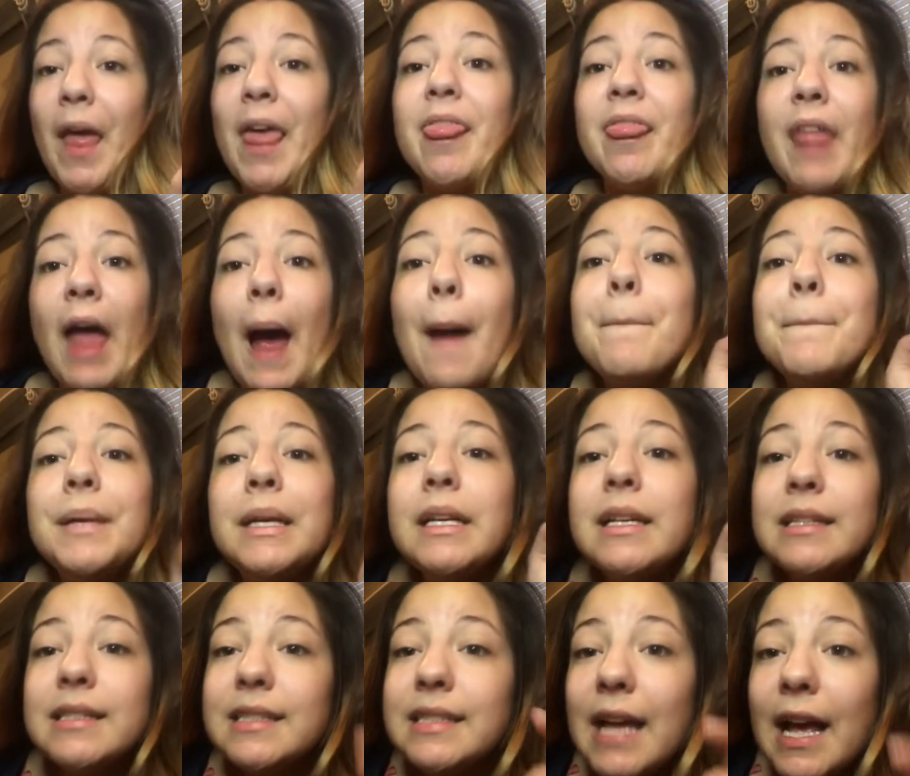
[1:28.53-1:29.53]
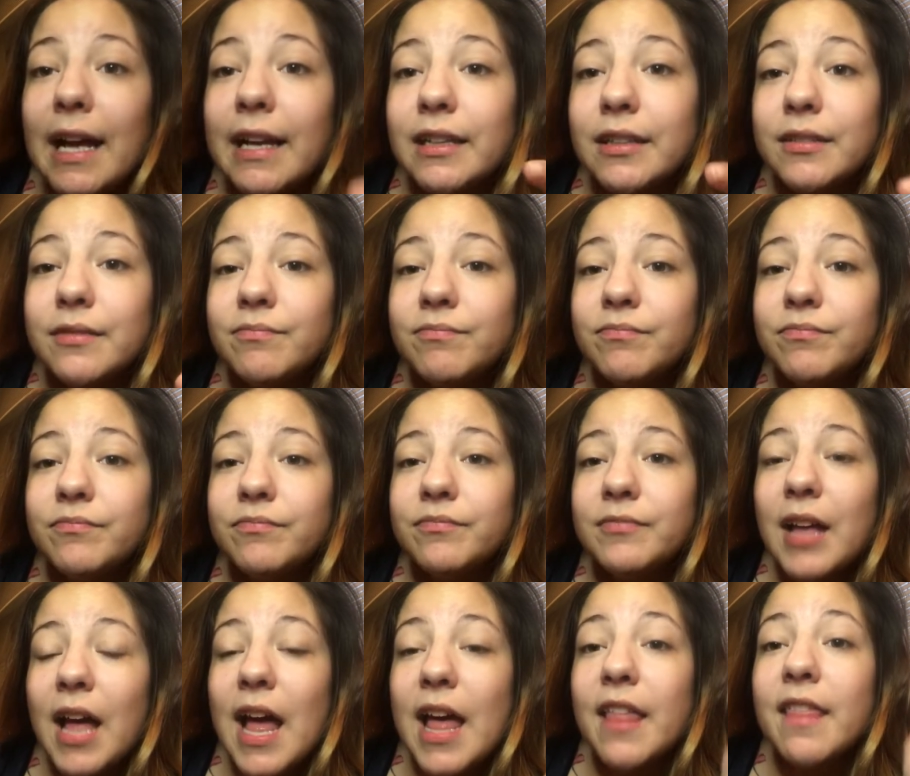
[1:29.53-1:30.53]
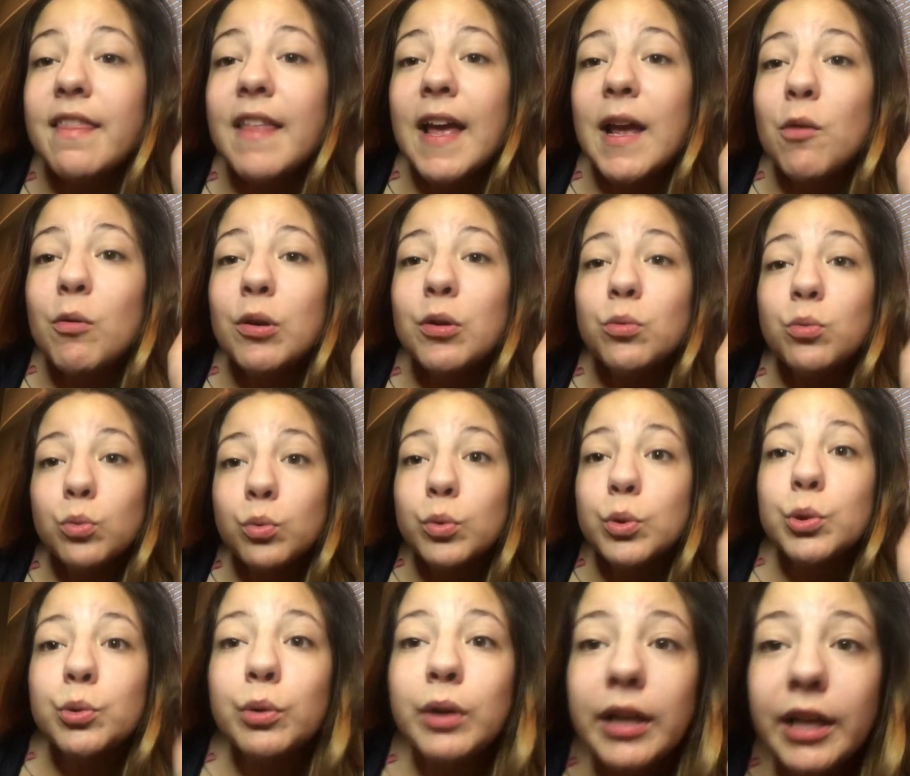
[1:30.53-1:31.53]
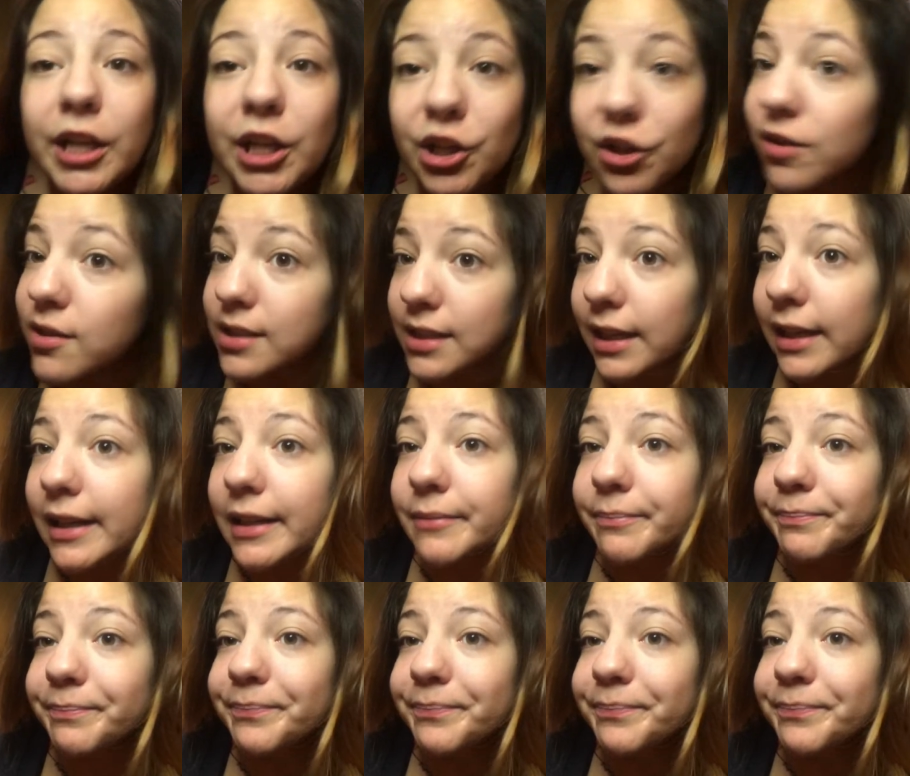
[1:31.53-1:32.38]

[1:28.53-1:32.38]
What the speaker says: That being said, they will ruin your skin.